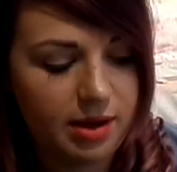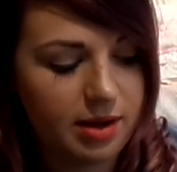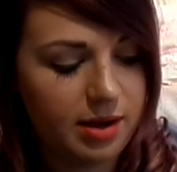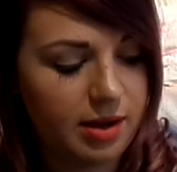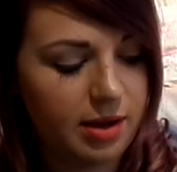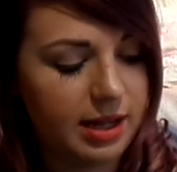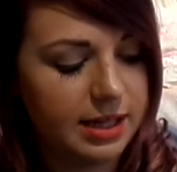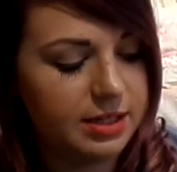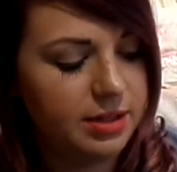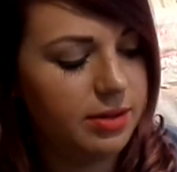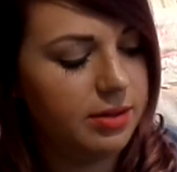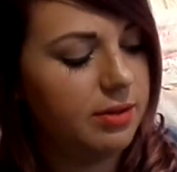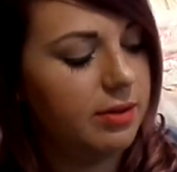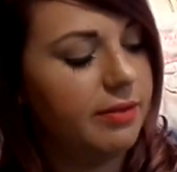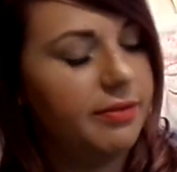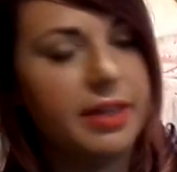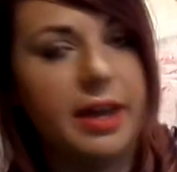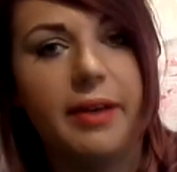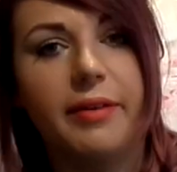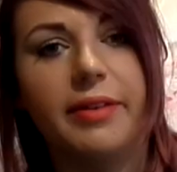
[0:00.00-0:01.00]
I don't know if
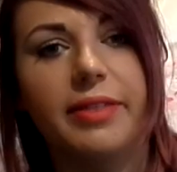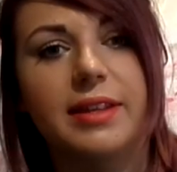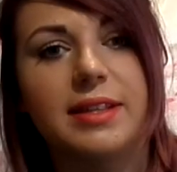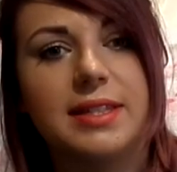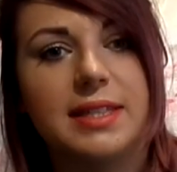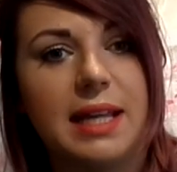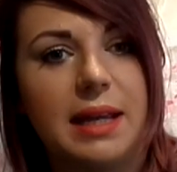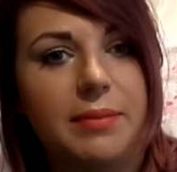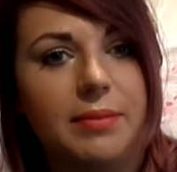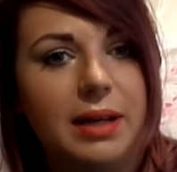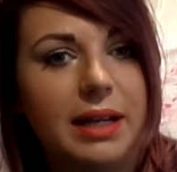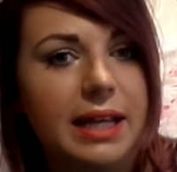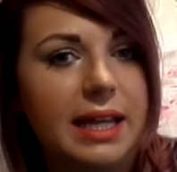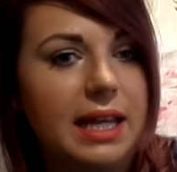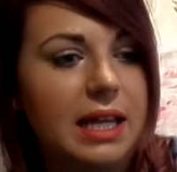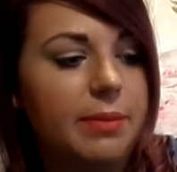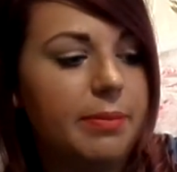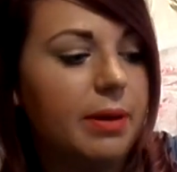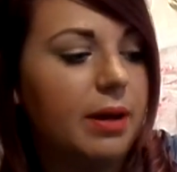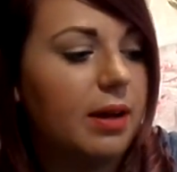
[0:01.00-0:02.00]
they're in the same league,
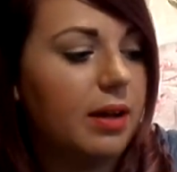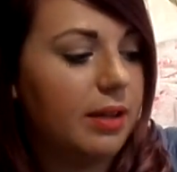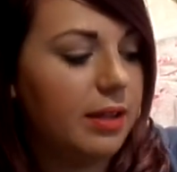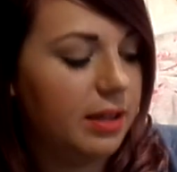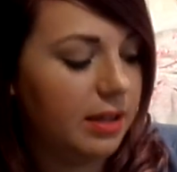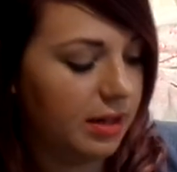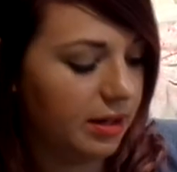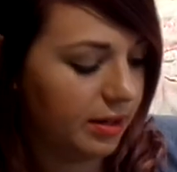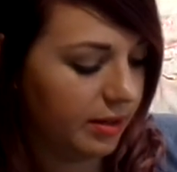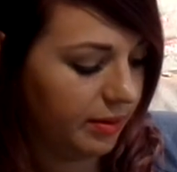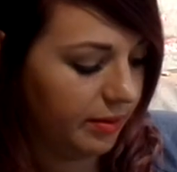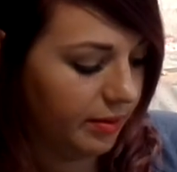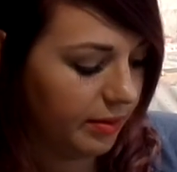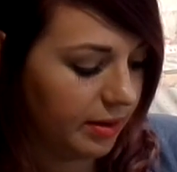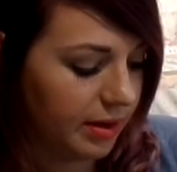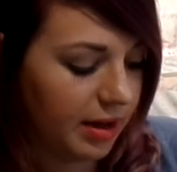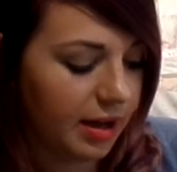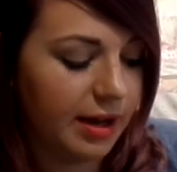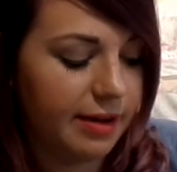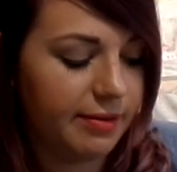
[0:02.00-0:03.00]
but you know,
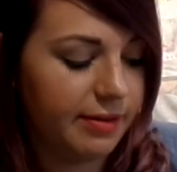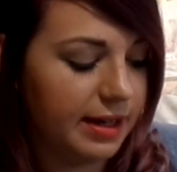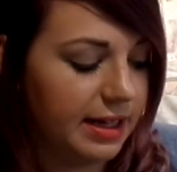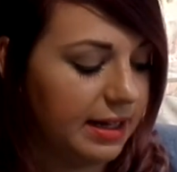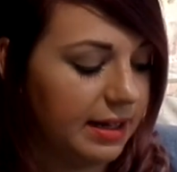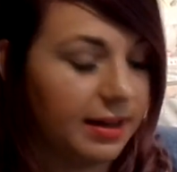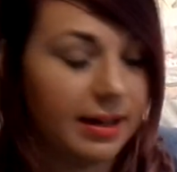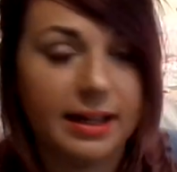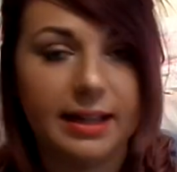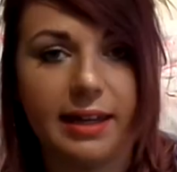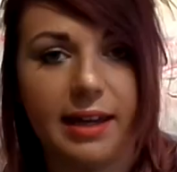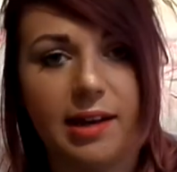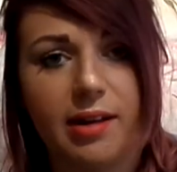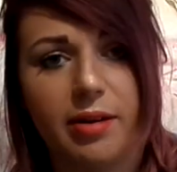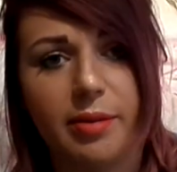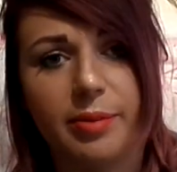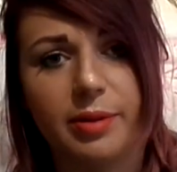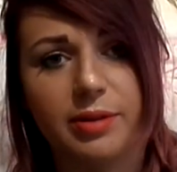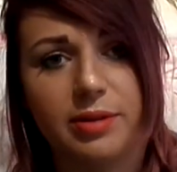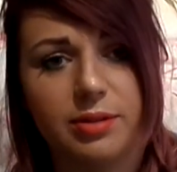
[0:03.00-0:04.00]
I really like
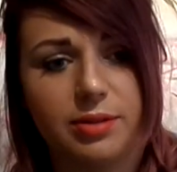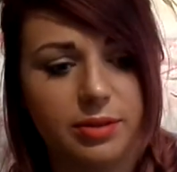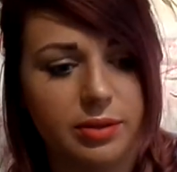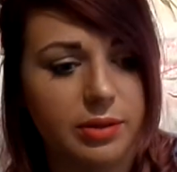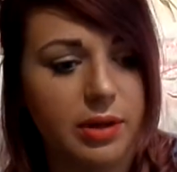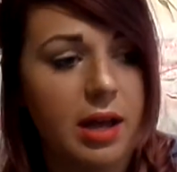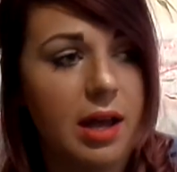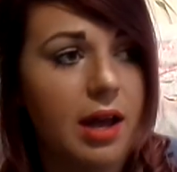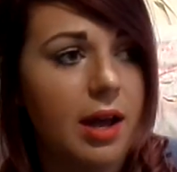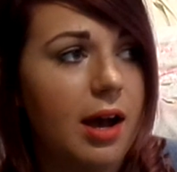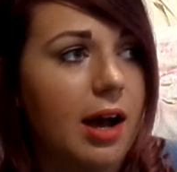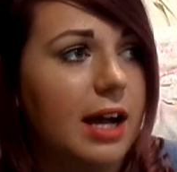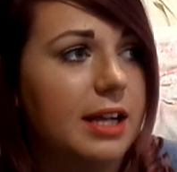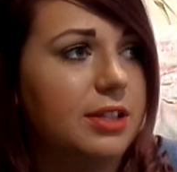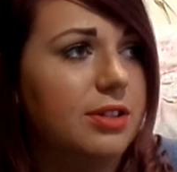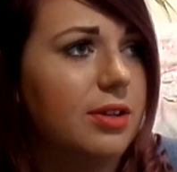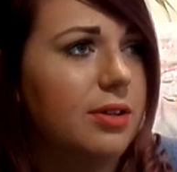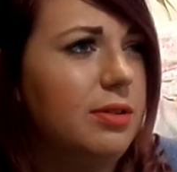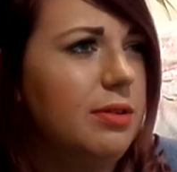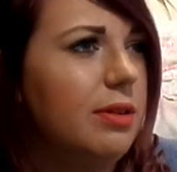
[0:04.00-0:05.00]
Aeropostale. I
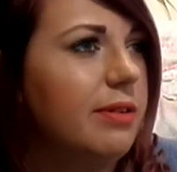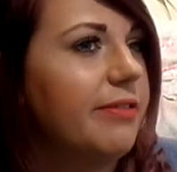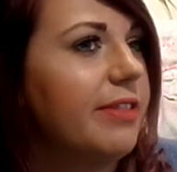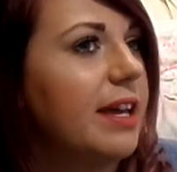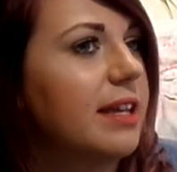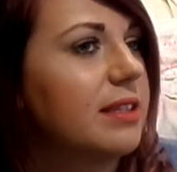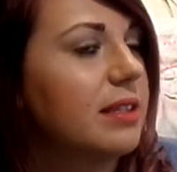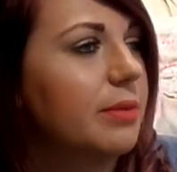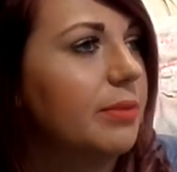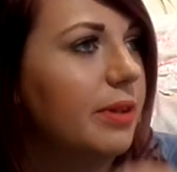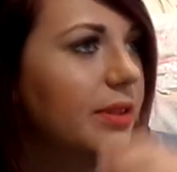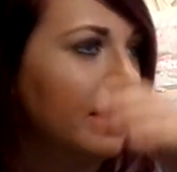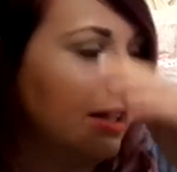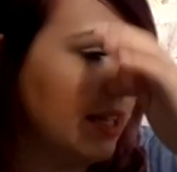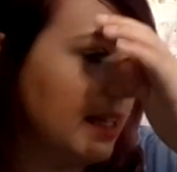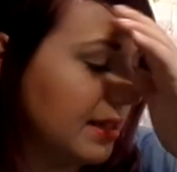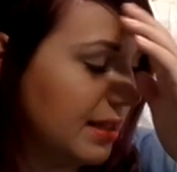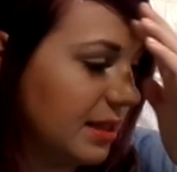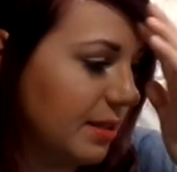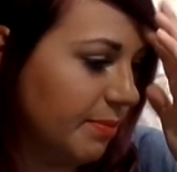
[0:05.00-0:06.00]
don't know if that's the one that
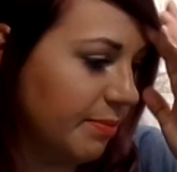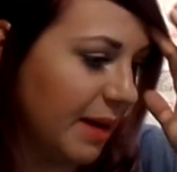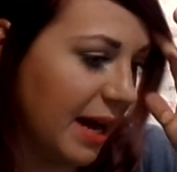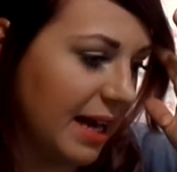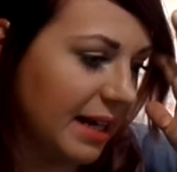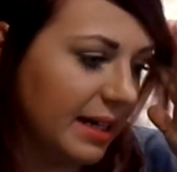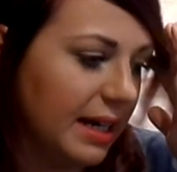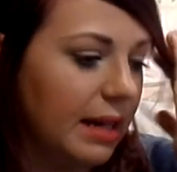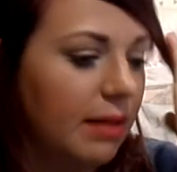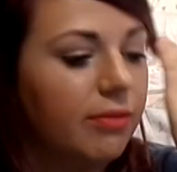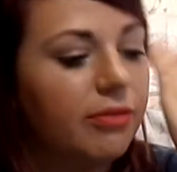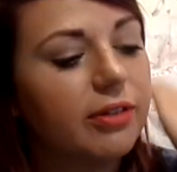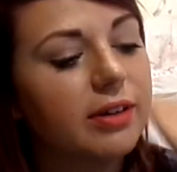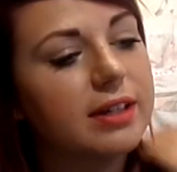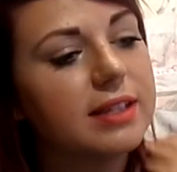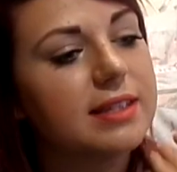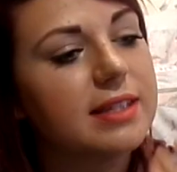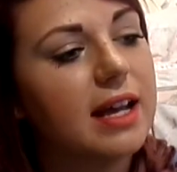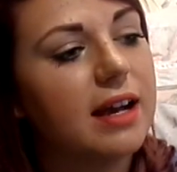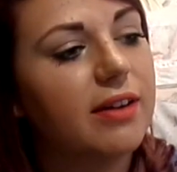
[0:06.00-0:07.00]
gets the bad name for
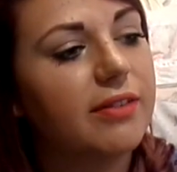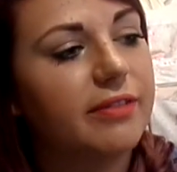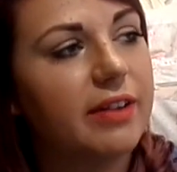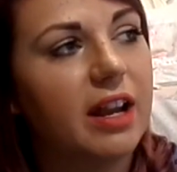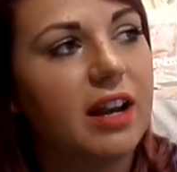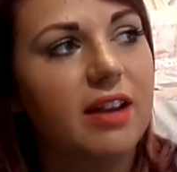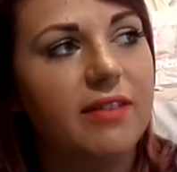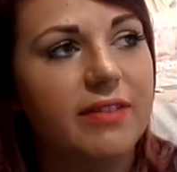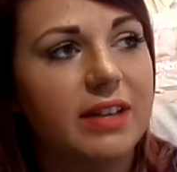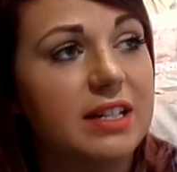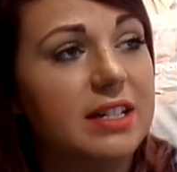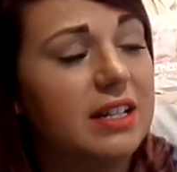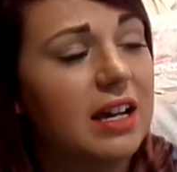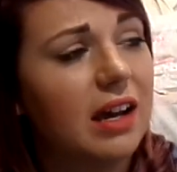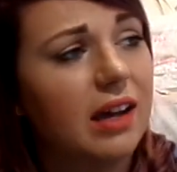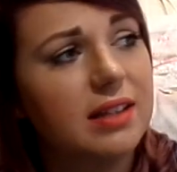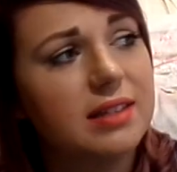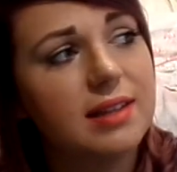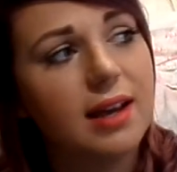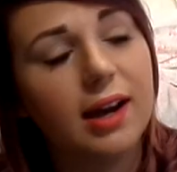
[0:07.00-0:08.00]
itself, and if it
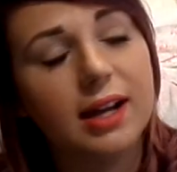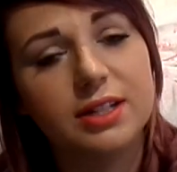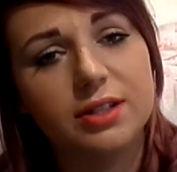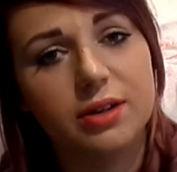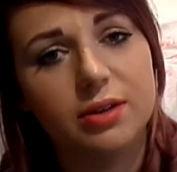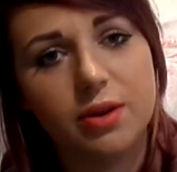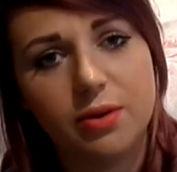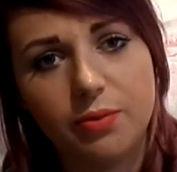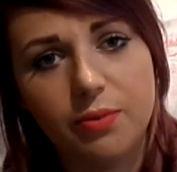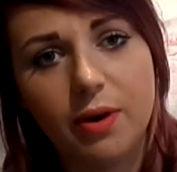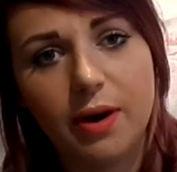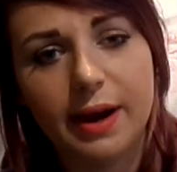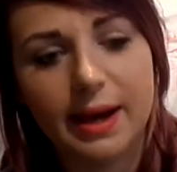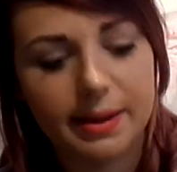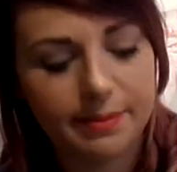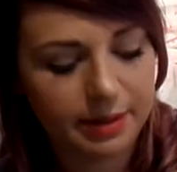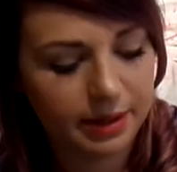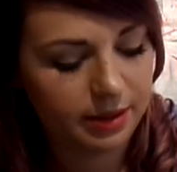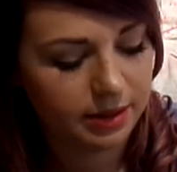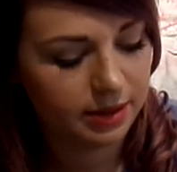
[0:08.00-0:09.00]
does, I don't know why,
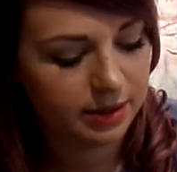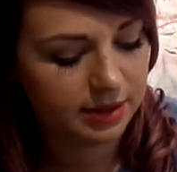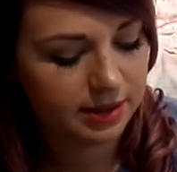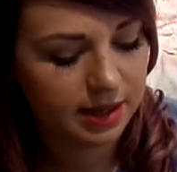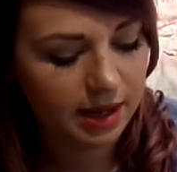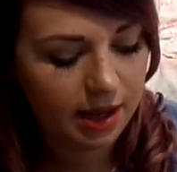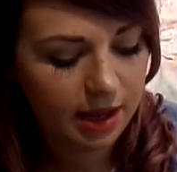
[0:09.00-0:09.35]
because